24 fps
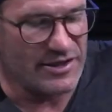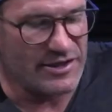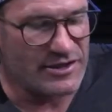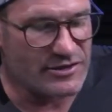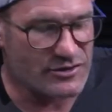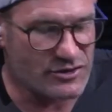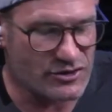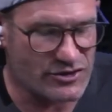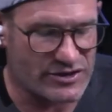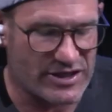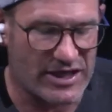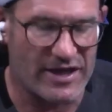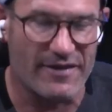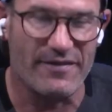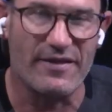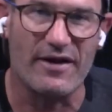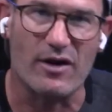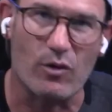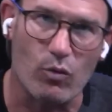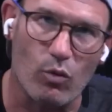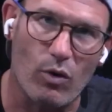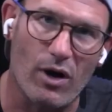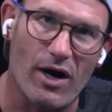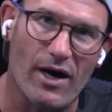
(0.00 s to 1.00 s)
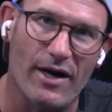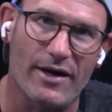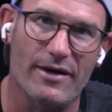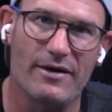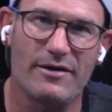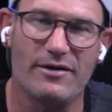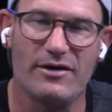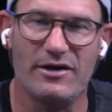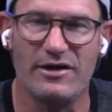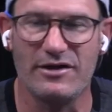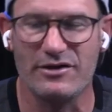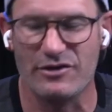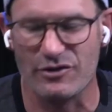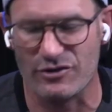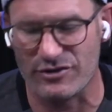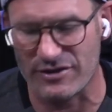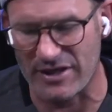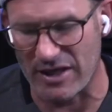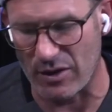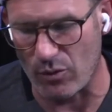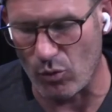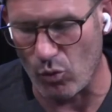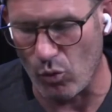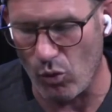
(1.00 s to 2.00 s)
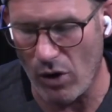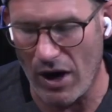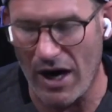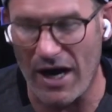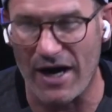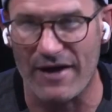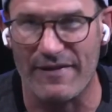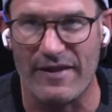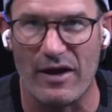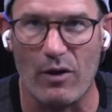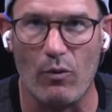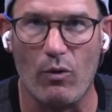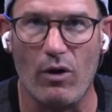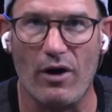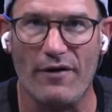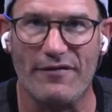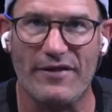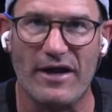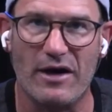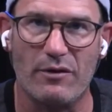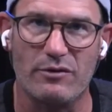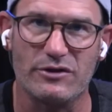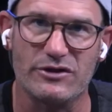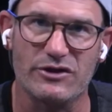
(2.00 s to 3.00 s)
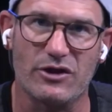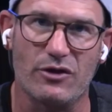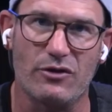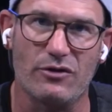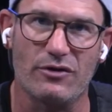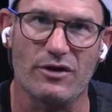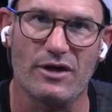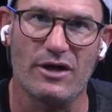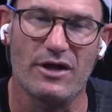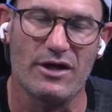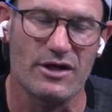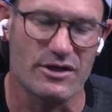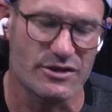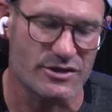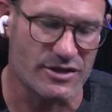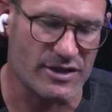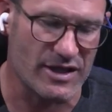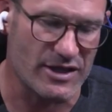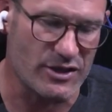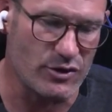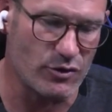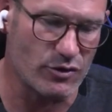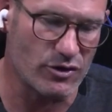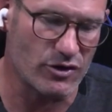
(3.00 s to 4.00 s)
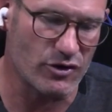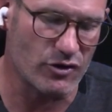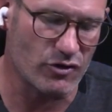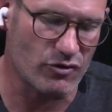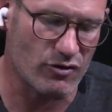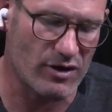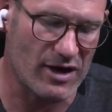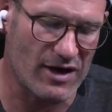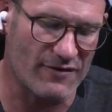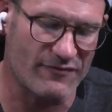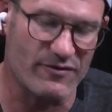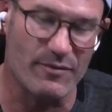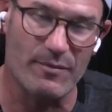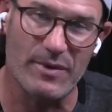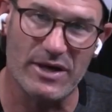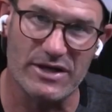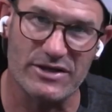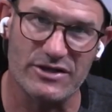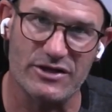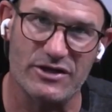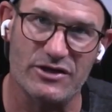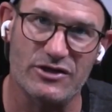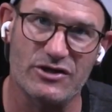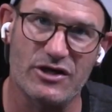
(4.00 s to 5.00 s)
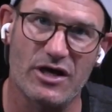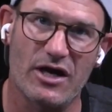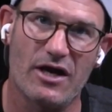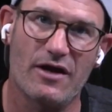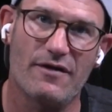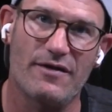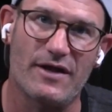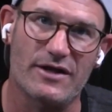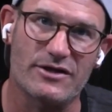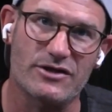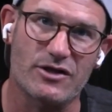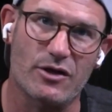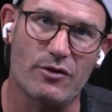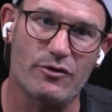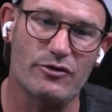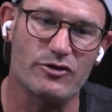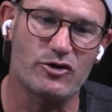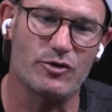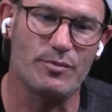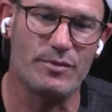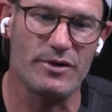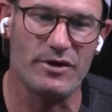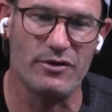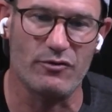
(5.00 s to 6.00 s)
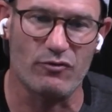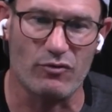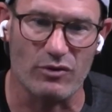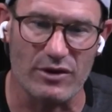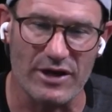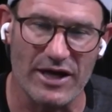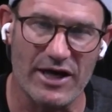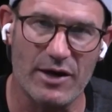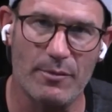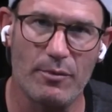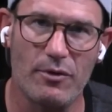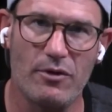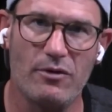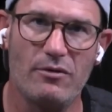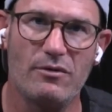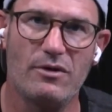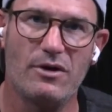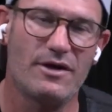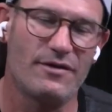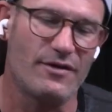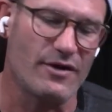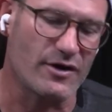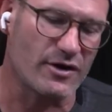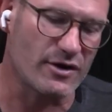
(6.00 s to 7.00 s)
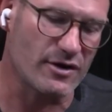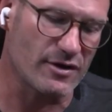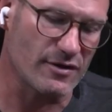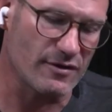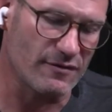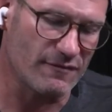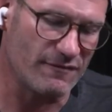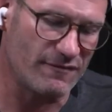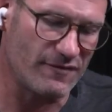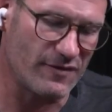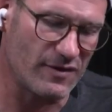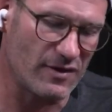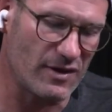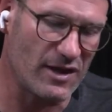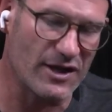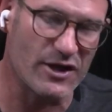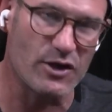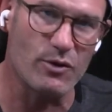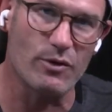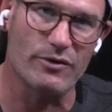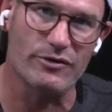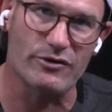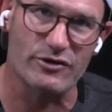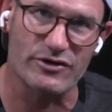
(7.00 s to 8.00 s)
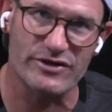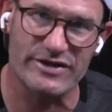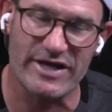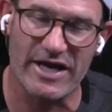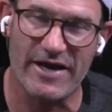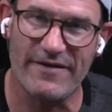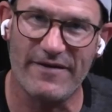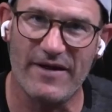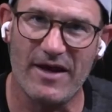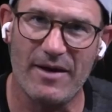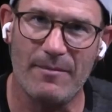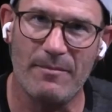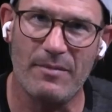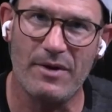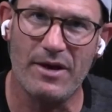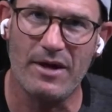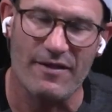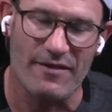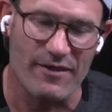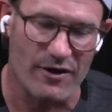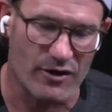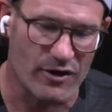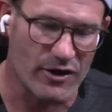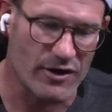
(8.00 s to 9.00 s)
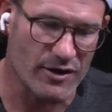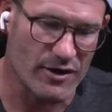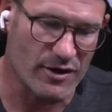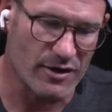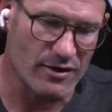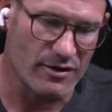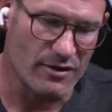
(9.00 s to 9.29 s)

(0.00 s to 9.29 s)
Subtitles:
you need to understand their why. You need to understand why they want that result so that you can craft a message that's going to be relatable. They're gonna feel like you understand them. They're gonna